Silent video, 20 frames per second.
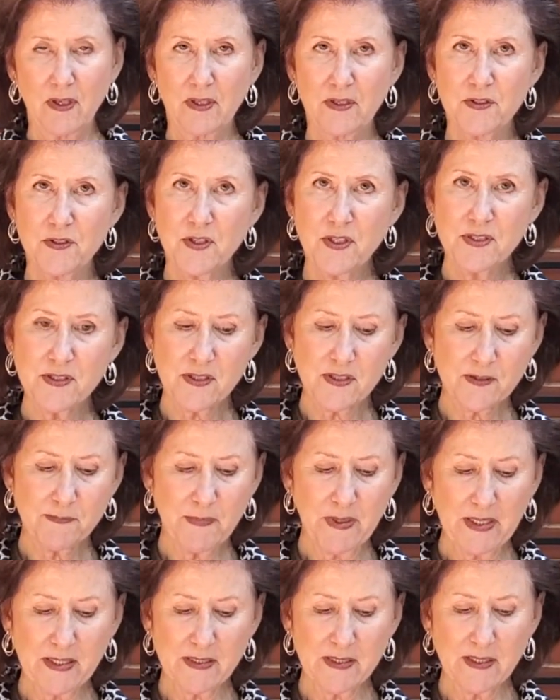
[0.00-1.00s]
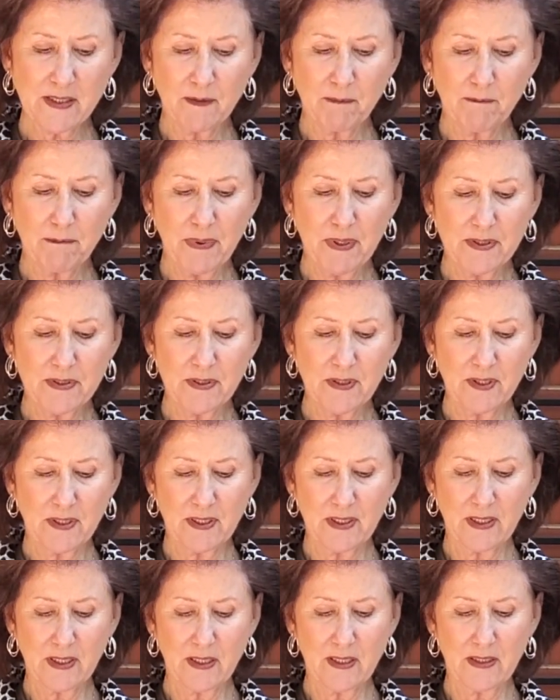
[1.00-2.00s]
Jesus makes it
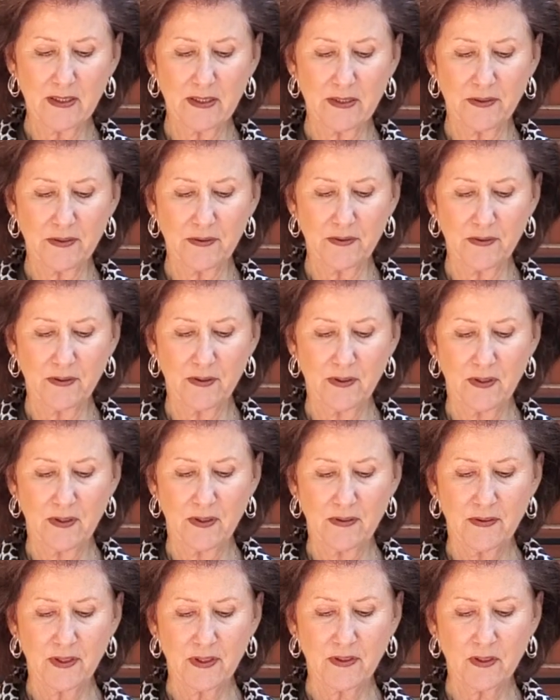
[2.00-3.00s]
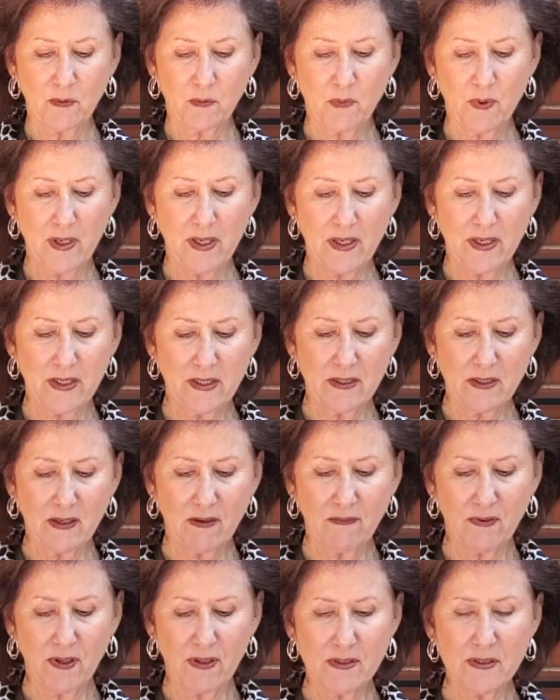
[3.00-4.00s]
abundantly clear that the way
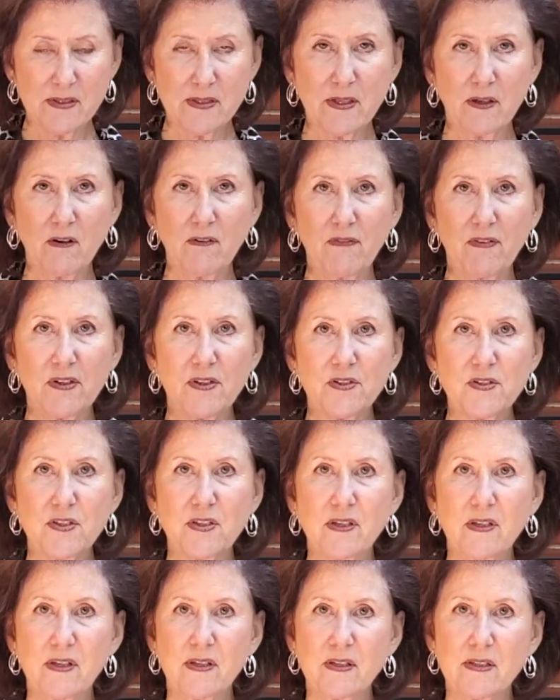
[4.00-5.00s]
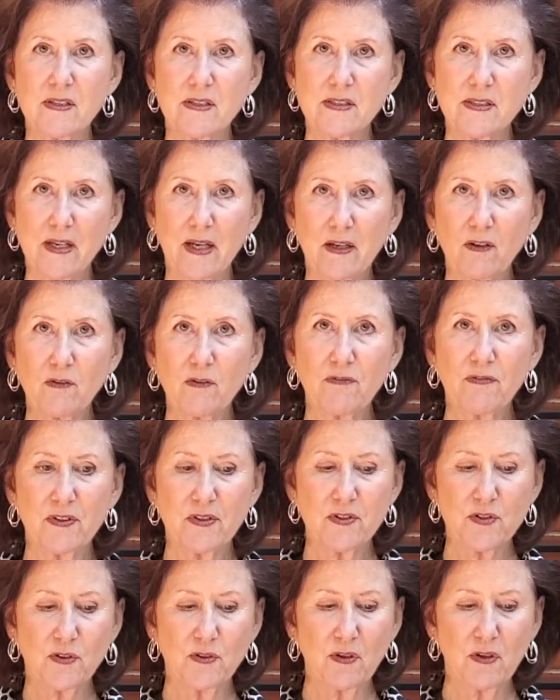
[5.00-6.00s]
of unselfish,
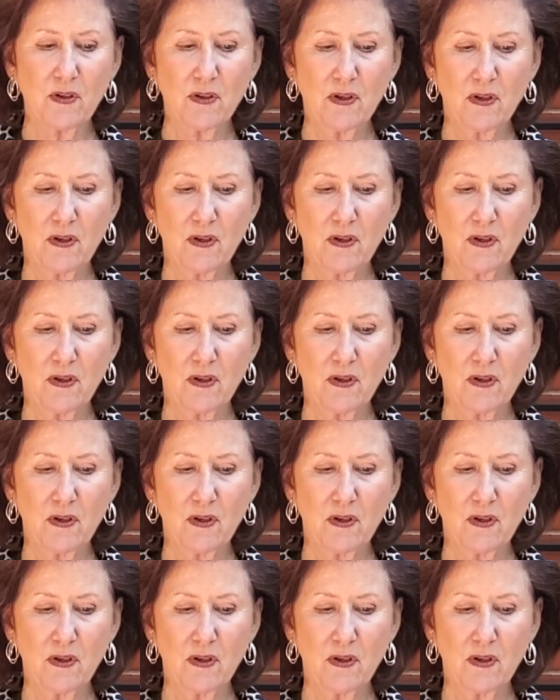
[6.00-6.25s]
sacrificial